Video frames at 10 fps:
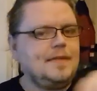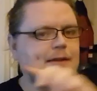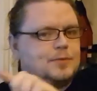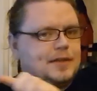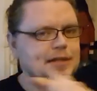
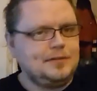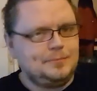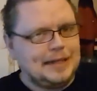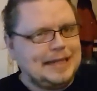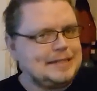That's what the
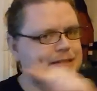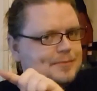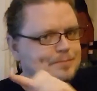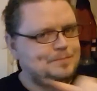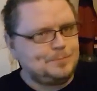blinkies at
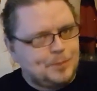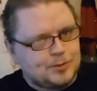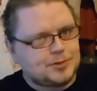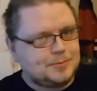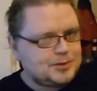the
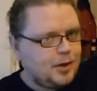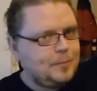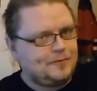bottom and top